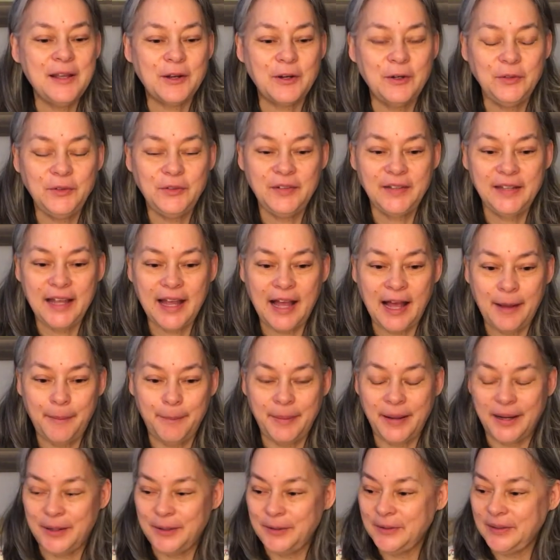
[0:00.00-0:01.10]
cozy
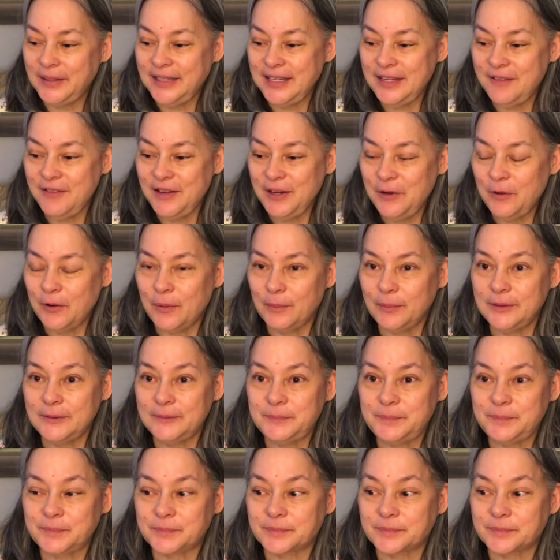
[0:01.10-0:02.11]
about Leaving Normal.